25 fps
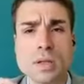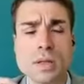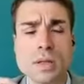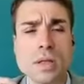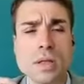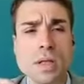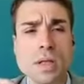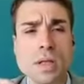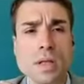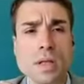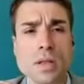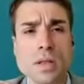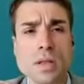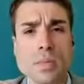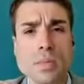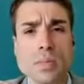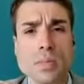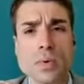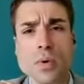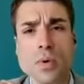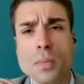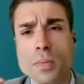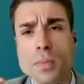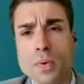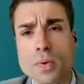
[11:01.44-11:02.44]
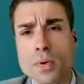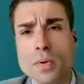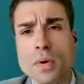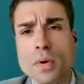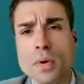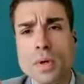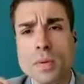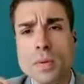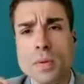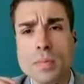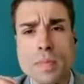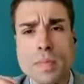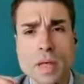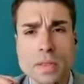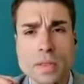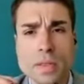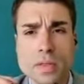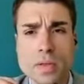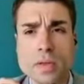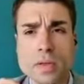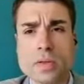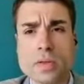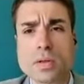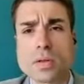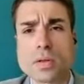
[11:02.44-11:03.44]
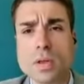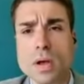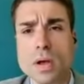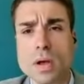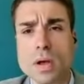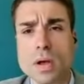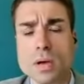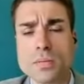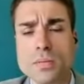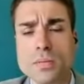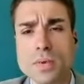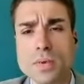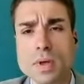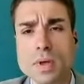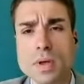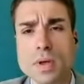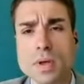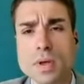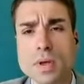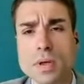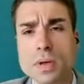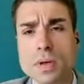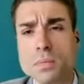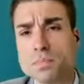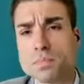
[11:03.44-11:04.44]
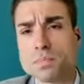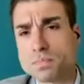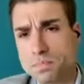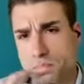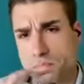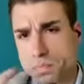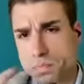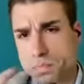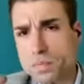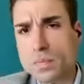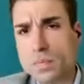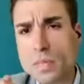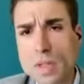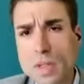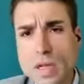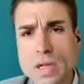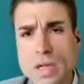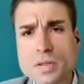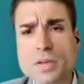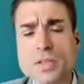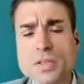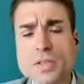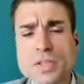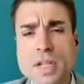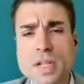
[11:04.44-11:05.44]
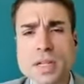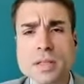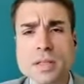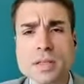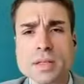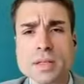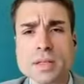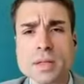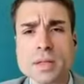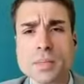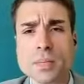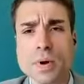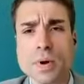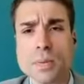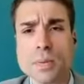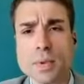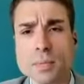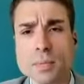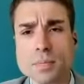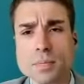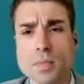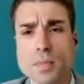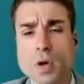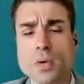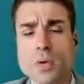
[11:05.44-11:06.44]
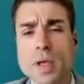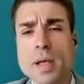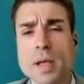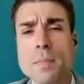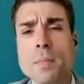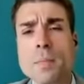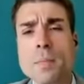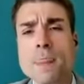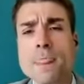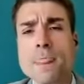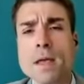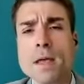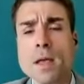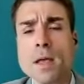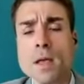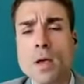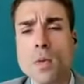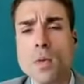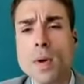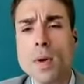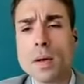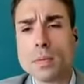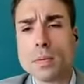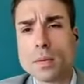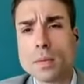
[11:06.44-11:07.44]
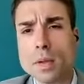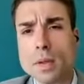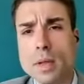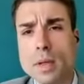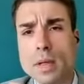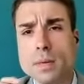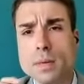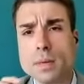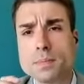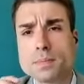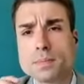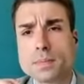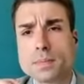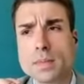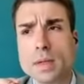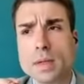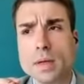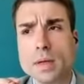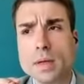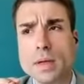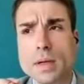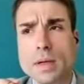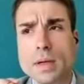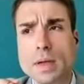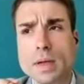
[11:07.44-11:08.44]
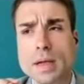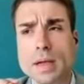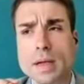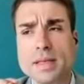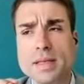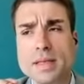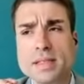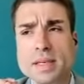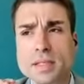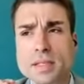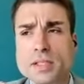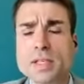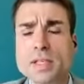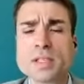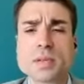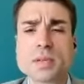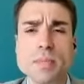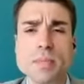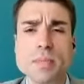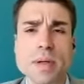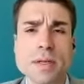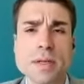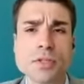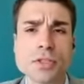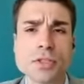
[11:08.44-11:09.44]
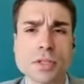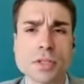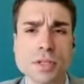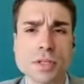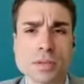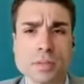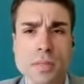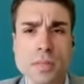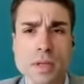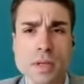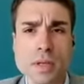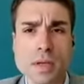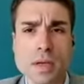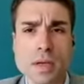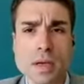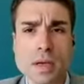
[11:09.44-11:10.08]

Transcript: and the proper method of understand the problem. Okay. Well, as I just mentioned,